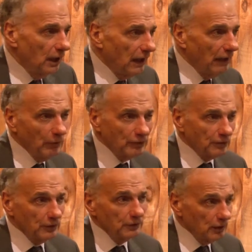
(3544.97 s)
Uh,
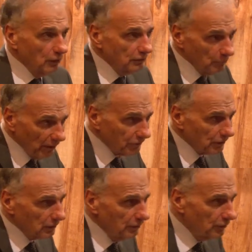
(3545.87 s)
however, you know,
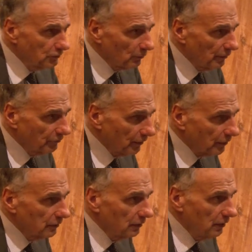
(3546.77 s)
domestically they're terrific.
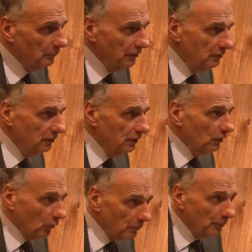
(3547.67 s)
I mean,
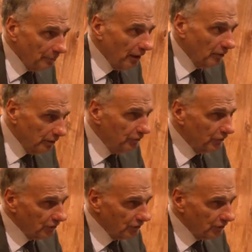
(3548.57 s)
corporate power is a